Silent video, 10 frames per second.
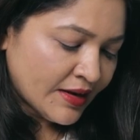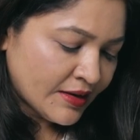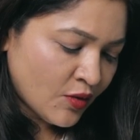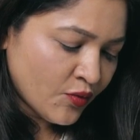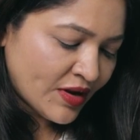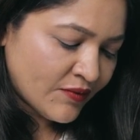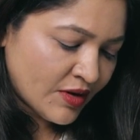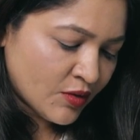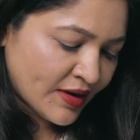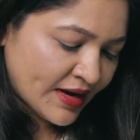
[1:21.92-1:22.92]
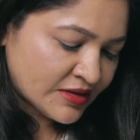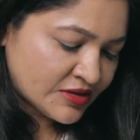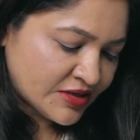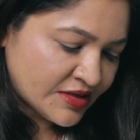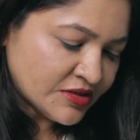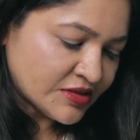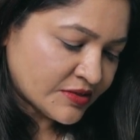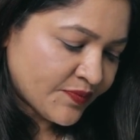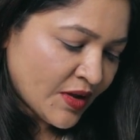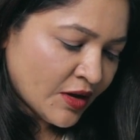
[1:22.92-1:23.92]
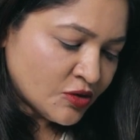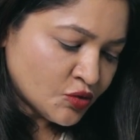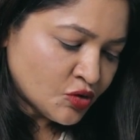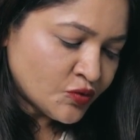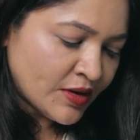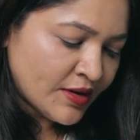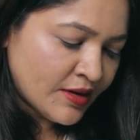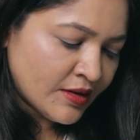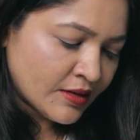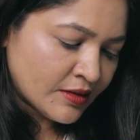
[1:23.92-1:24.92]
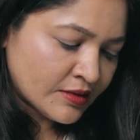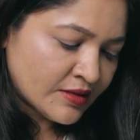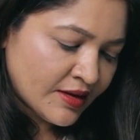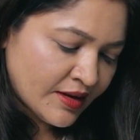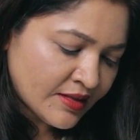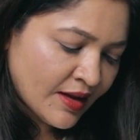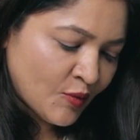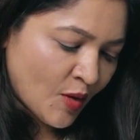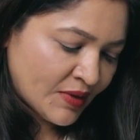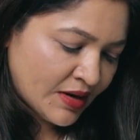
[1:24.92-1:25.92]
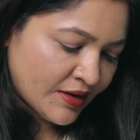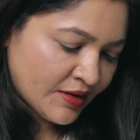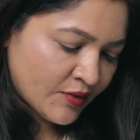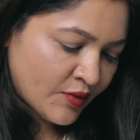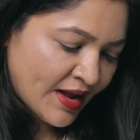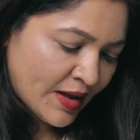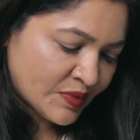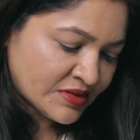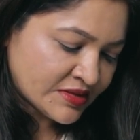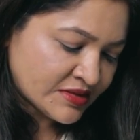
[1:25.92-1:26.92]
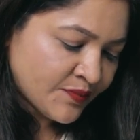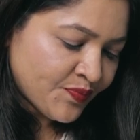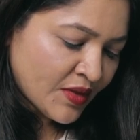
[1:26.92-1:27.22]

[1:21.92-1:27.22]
Now when we look at the changes, usually in the abdominal area, what happens is